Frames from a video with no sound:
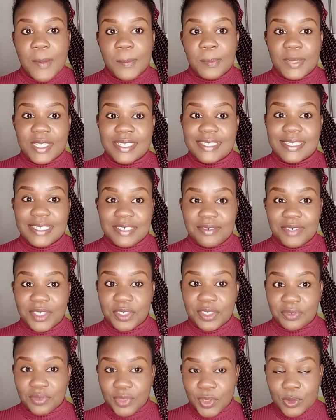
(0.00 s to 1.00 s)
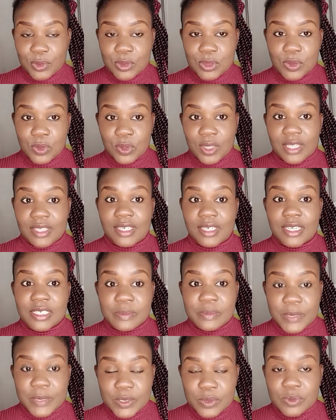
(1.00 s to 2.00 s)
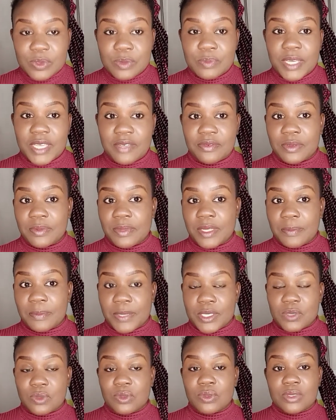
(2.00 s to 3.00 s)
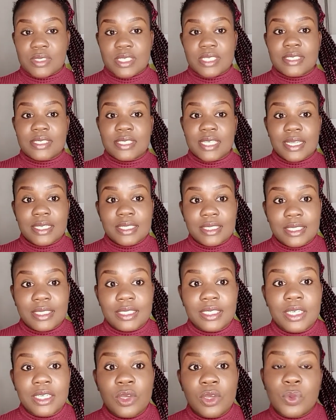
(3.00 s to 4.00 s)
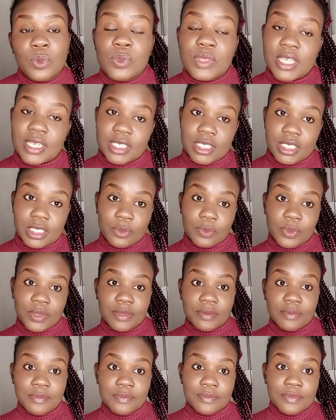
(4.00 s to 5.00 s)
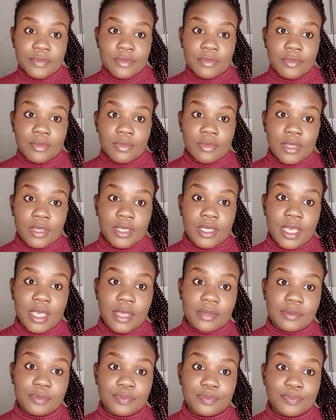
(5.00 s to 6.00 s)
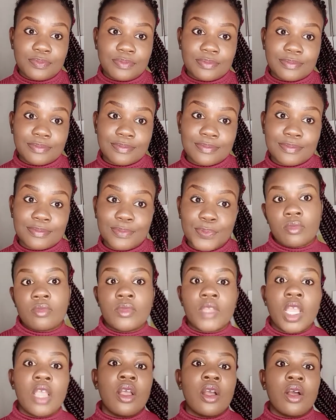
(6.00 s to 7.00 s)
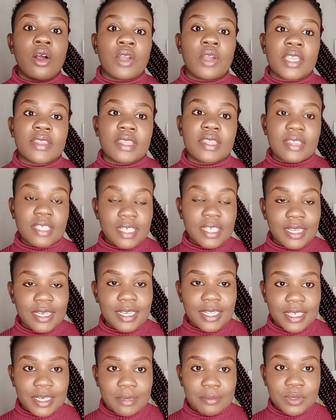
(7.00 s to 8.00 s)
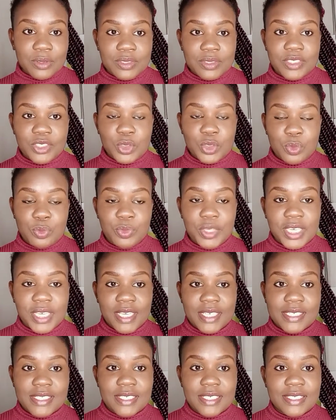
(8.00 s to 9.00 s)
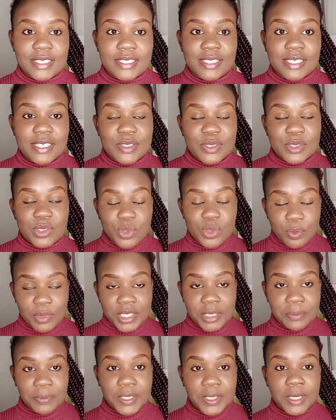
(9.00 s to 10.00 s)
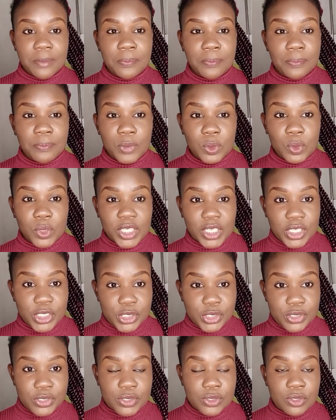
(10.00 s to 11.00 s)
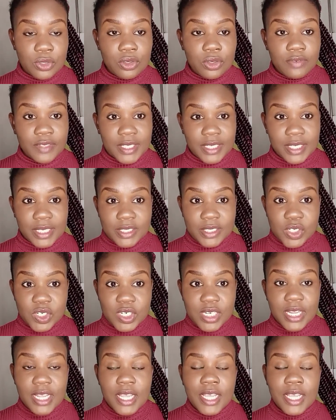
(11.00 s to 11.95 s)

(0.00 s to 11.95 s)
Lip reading: please leave a review so that the next person who's buying from that person knows exactly who they're dealing with. Yeah. Okay, the thing I like about Jumia is that it has so many pickup locations all over the country.